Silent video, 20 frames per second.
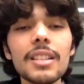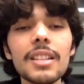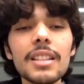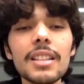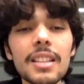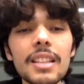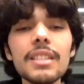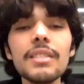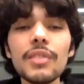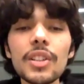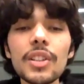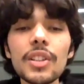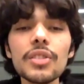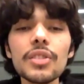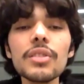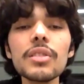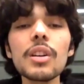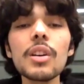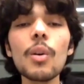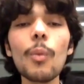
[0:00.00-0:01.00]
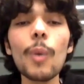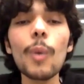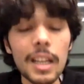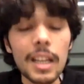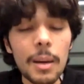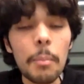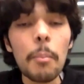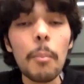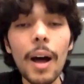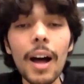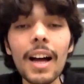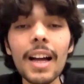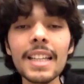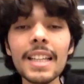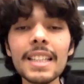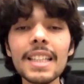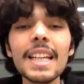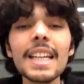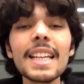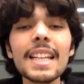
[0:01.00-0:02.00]
these features, when
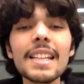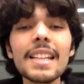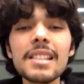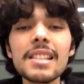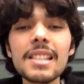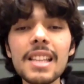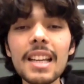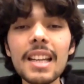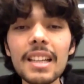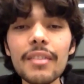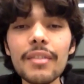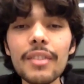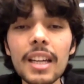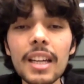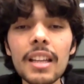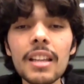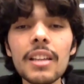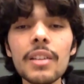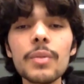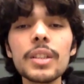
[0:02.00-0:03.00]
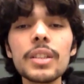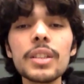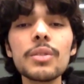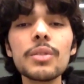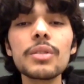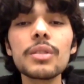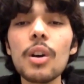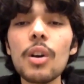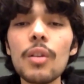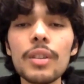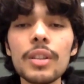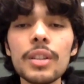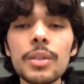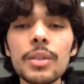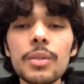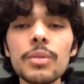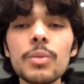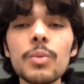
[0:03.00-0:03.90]
combined, can significantly reduce overuse